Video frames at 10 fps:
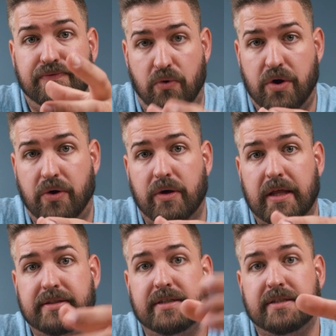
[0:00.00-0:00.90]
for your
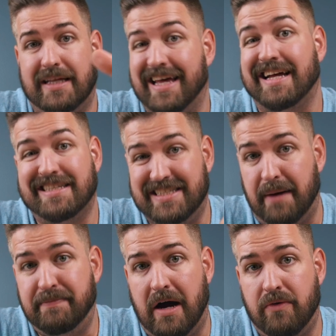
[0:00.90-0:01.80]
lenses and then get
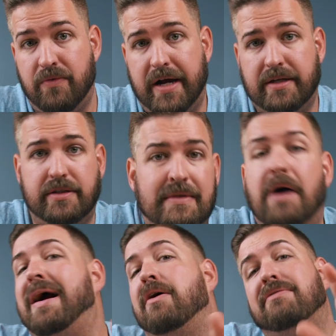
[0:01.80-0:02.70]
step down rings.
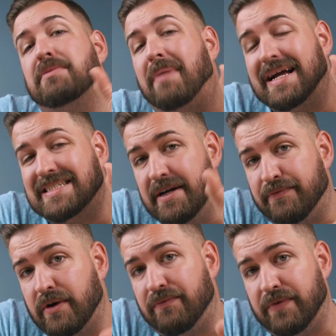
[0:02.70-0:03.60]
That way I don't have to buy
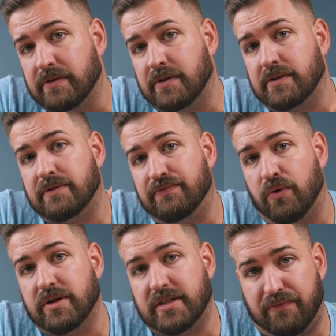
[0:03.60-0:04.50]
different filters
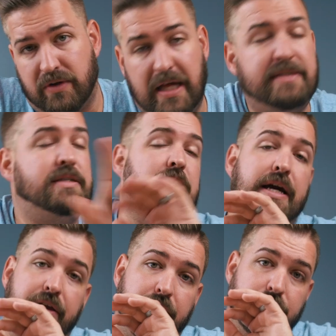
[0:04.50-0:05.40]
for different lenses. I
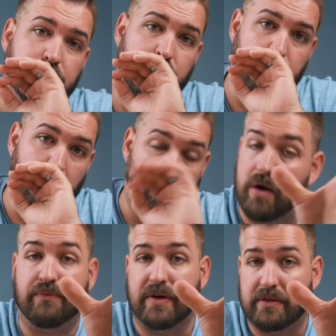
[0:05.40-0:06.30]
can use the
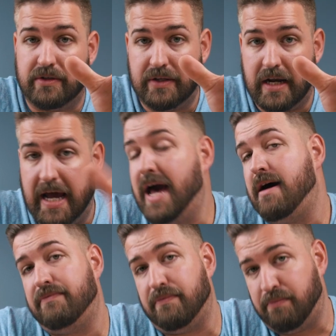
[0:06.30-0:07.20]
one filter that I
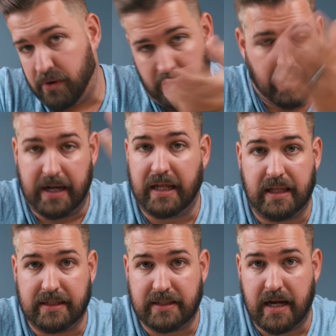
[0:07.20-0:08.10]
have, put it on any
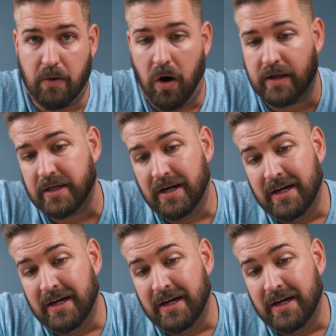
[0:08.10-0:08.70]
lens that I want.